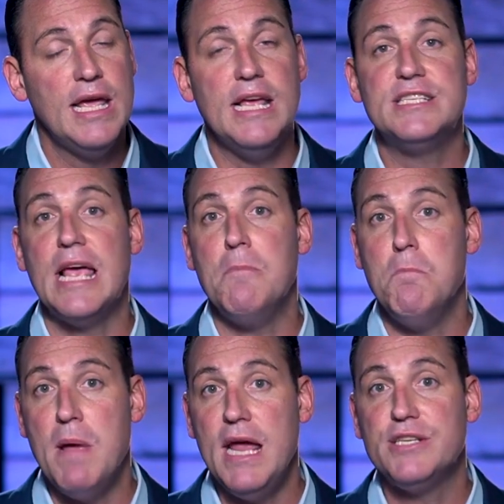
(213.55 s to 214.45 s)
is a
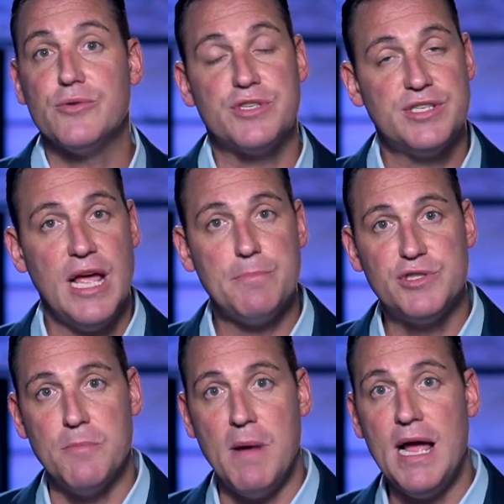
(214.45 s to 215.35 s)
major step,
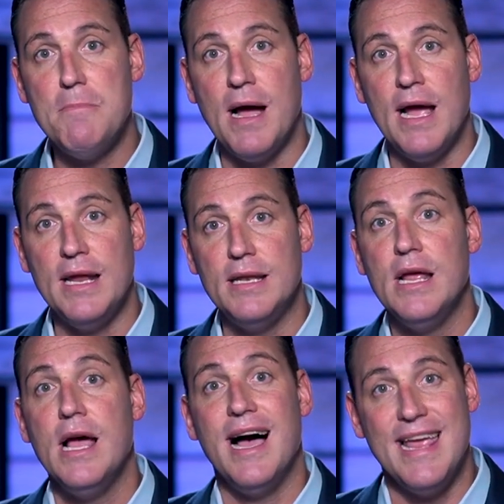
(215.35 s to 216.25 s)
to my mind,
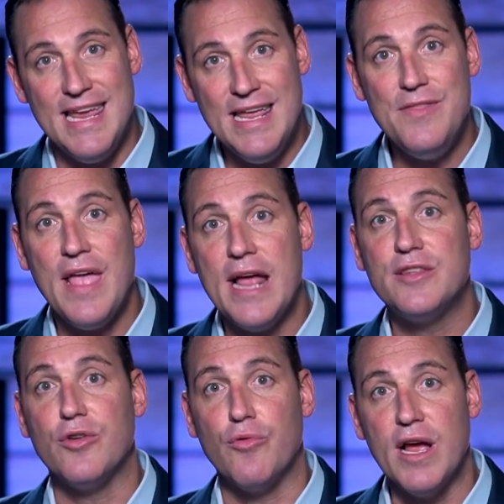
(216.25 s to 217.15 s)
in
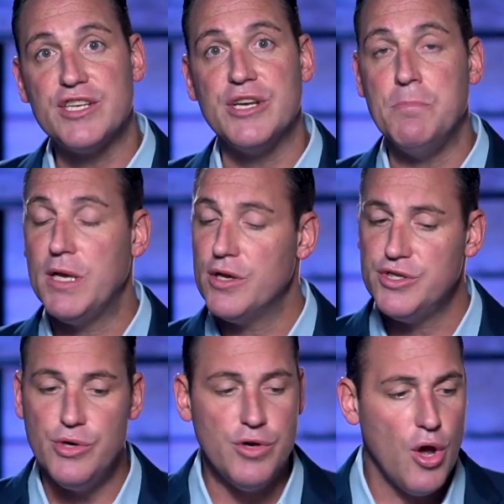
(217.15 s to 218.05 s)
that direction,
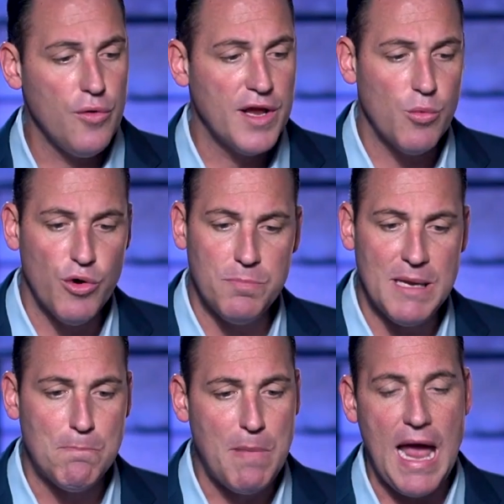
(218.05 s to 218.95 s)
because you know there would
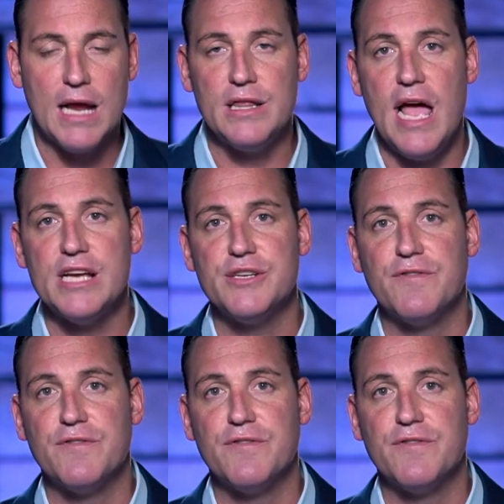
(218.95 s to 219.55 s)
be backlash, of